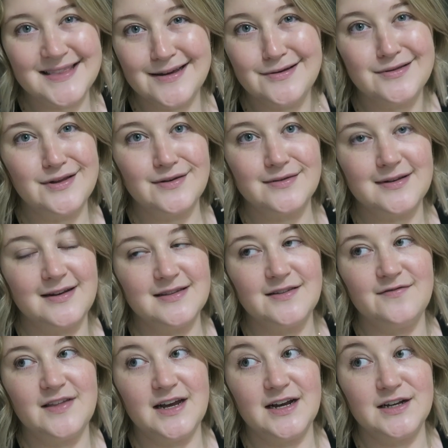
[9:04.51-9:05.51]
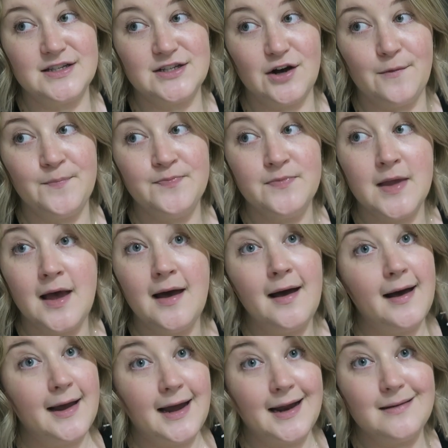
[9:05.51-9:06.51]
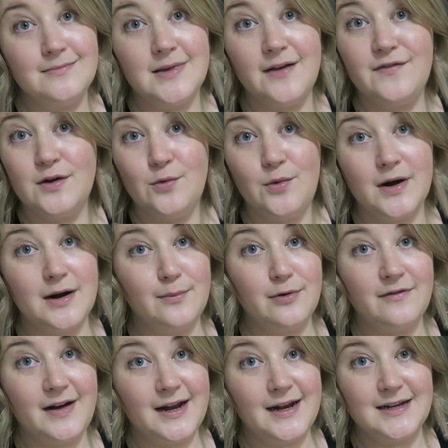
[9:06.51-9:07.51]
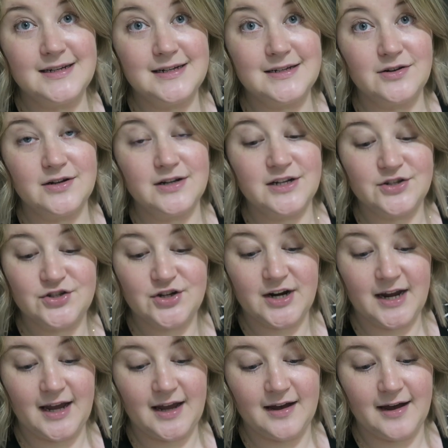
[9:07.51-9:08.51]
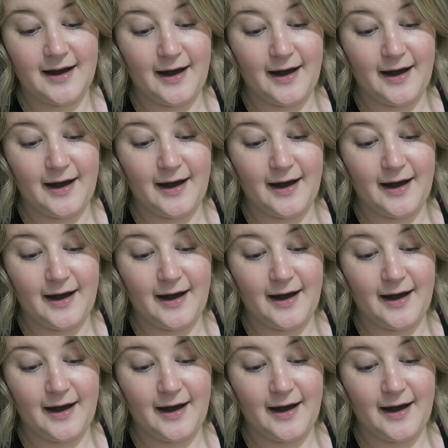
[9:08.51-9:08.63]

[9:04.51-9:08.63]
Th those kinds of things. So again, if you want to provide a detailed history,